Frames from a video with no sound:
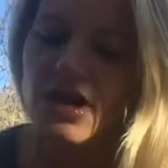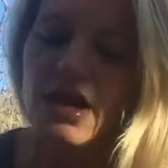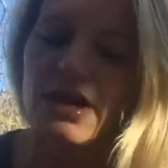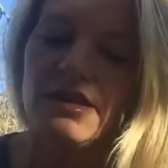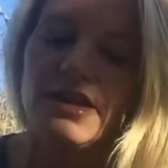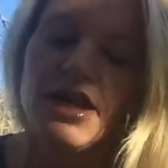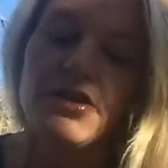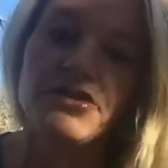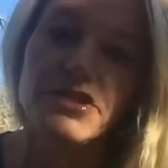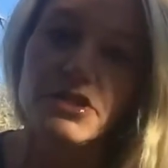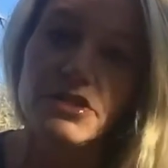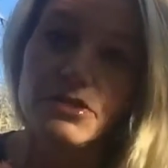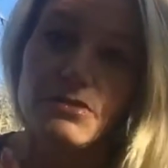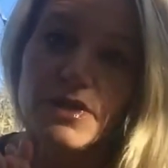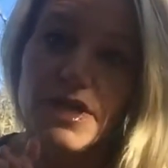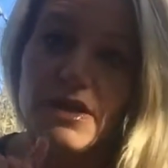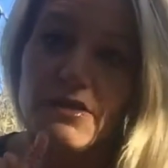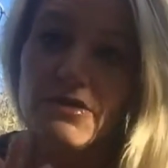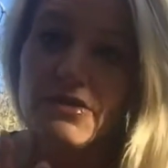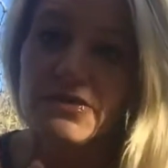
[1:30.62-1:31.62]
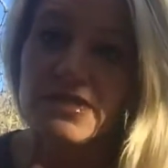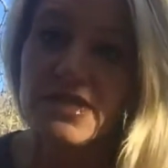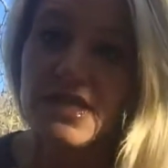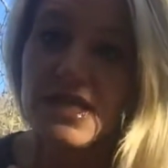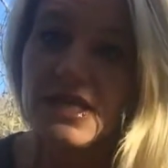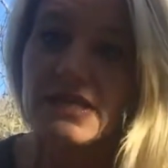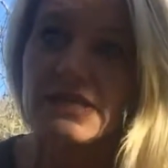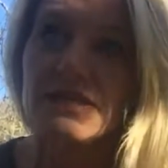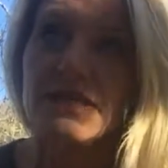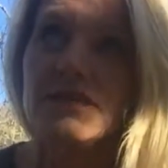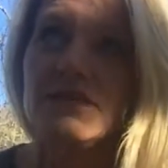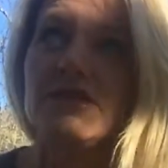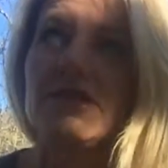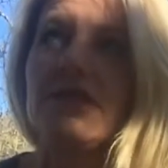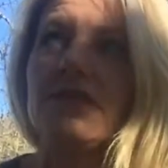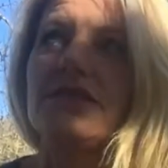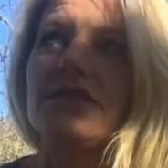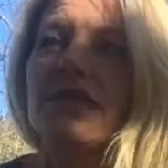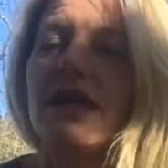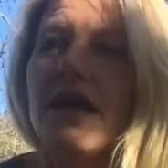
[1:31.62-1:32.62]
not allowed to do any of those things, it's
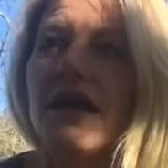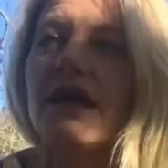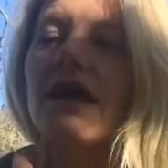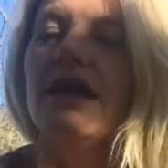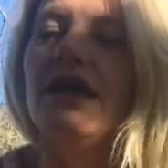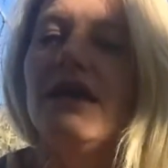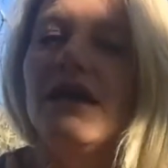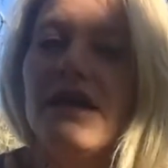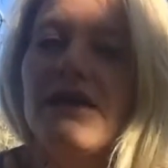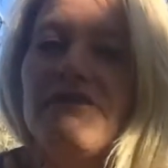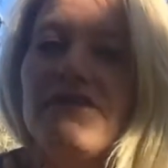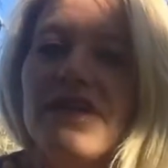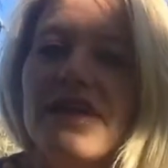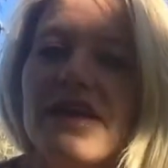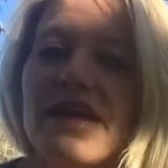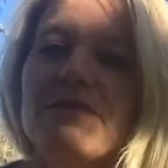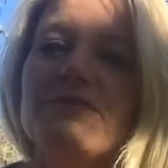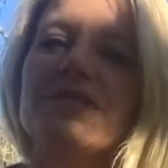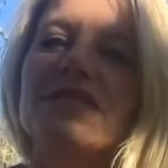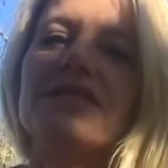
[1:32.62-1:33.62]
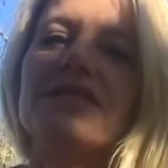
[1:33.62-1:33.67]
just like, I feel like I'm